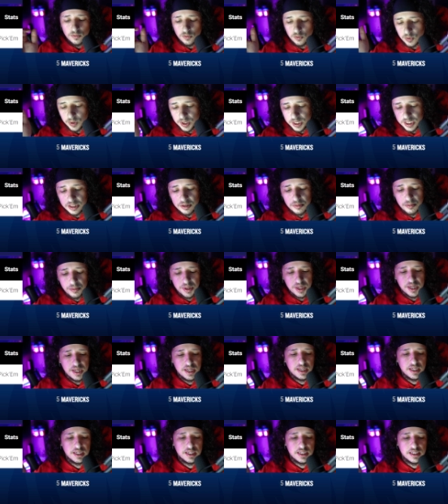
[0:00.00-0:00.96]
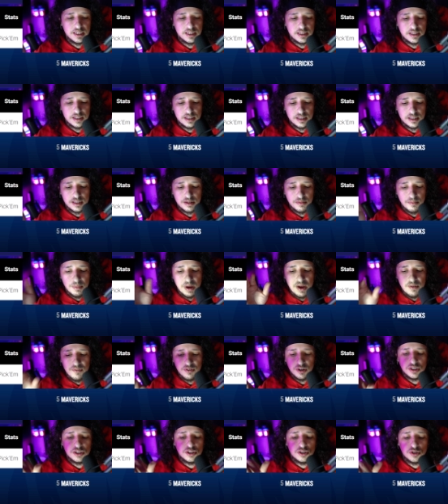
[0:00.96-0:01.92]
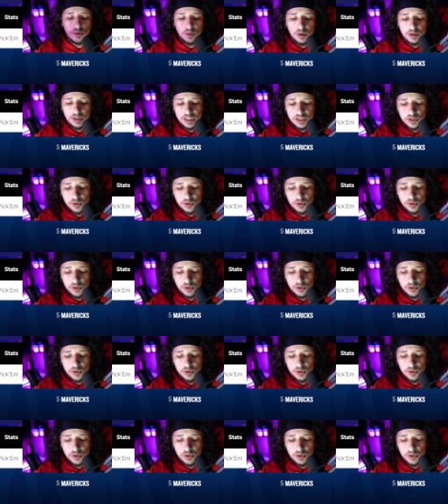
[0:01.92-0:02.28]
Reason being is the Mavericks throughout